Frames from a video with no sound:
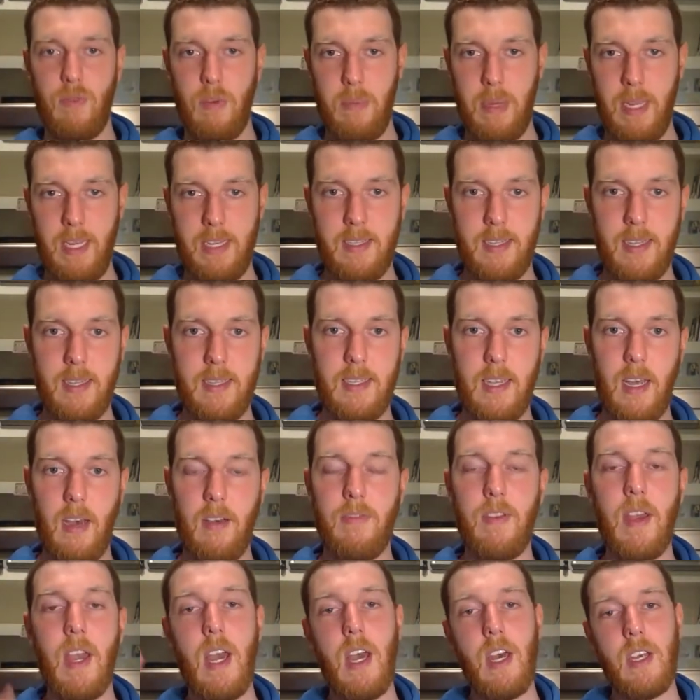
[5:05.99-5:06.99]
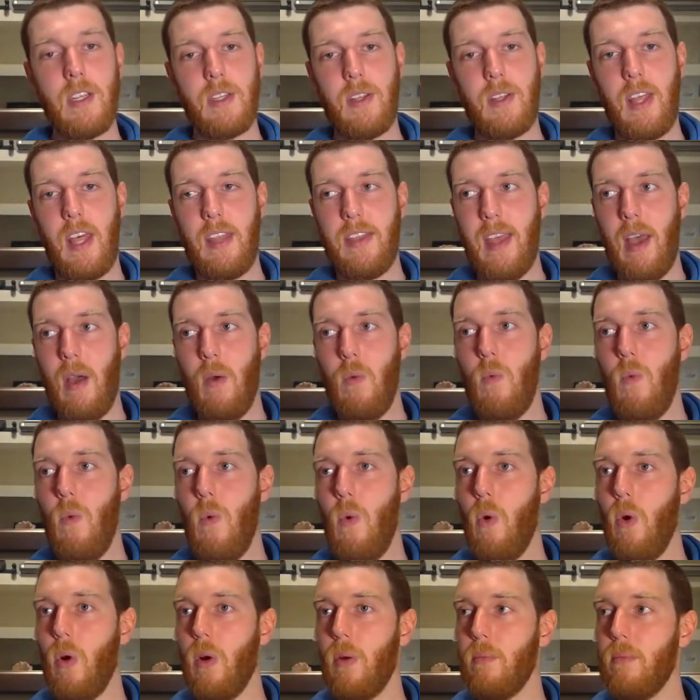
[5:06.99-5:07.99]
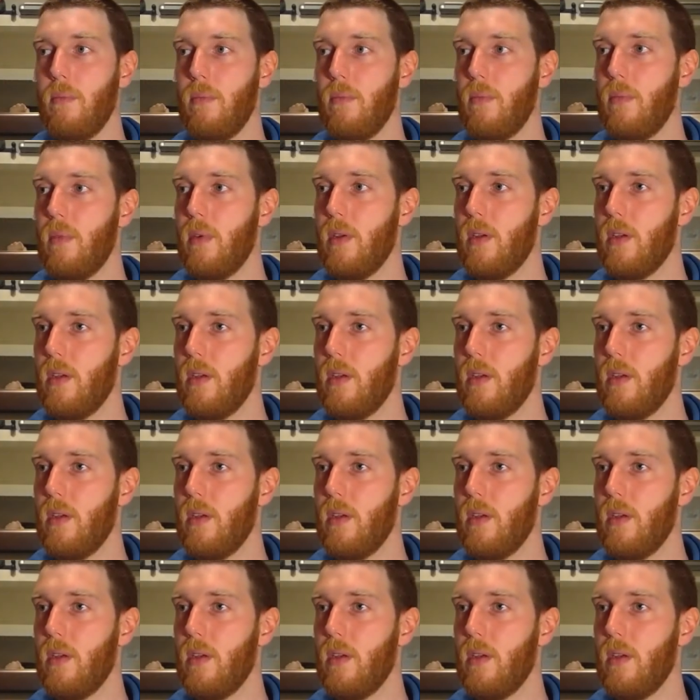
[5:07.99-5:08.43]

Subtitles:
repeats itself so that that warm,